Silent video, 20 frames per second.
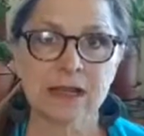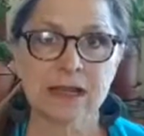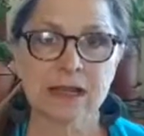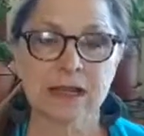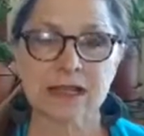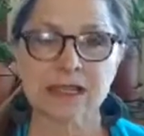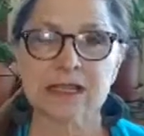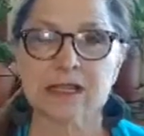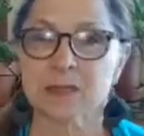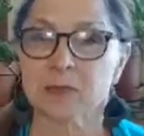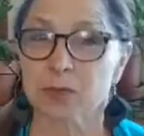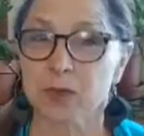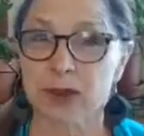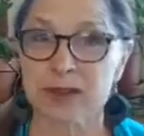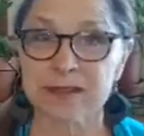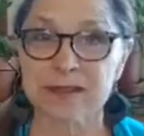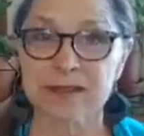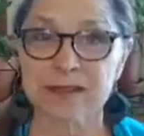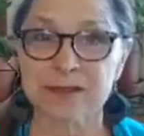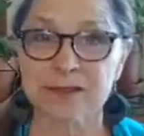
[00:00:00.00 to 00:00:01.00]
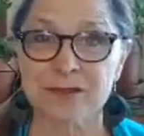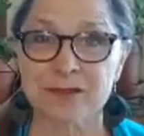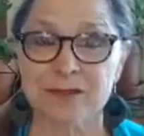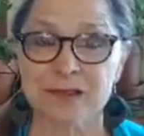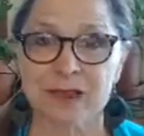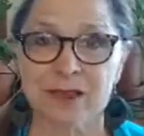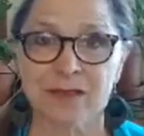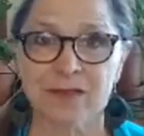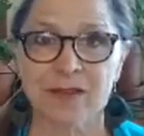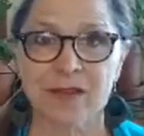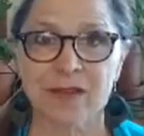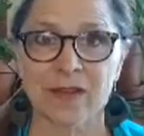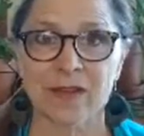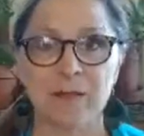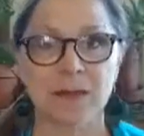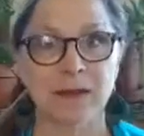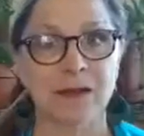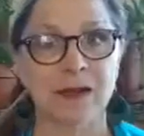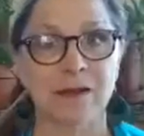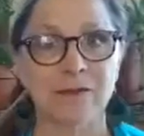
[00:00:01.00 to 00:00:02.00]
express yourself and
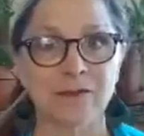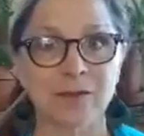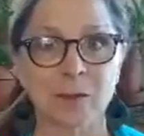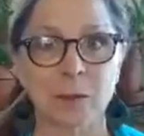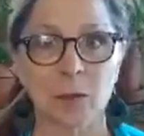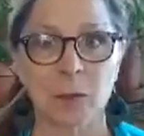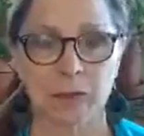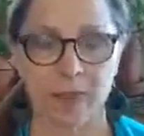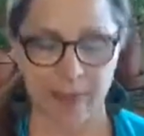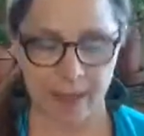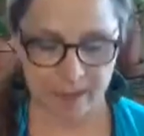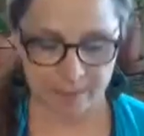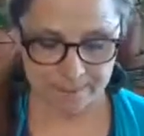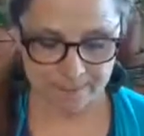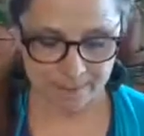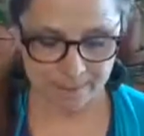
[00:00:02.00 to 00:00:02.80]
be comfortable with that.